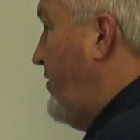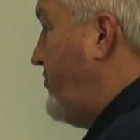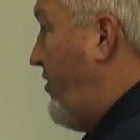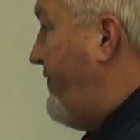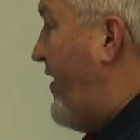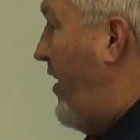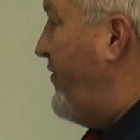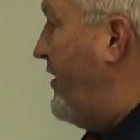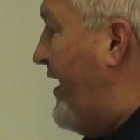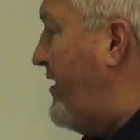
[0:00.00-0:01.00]
So I found
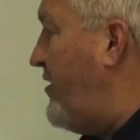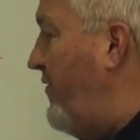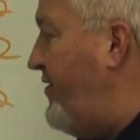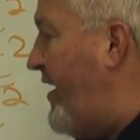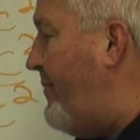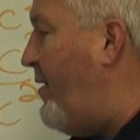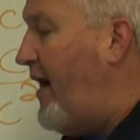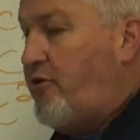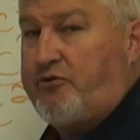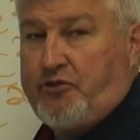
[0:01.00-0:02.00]
the length of the
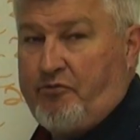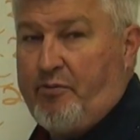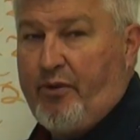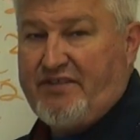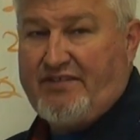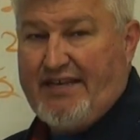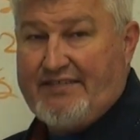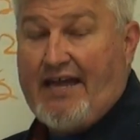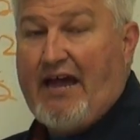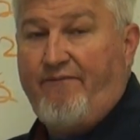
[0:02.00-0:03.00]
hypotenuse
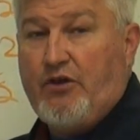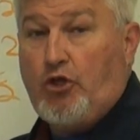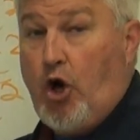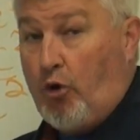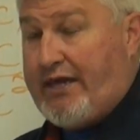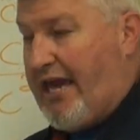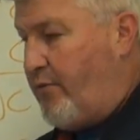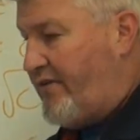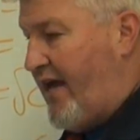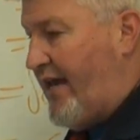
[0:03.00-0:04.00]
3.6. I feel okay
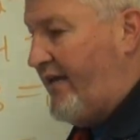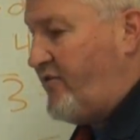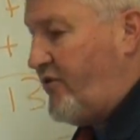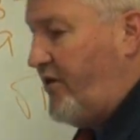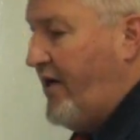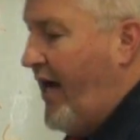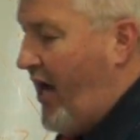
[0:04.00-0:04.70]
with that answer.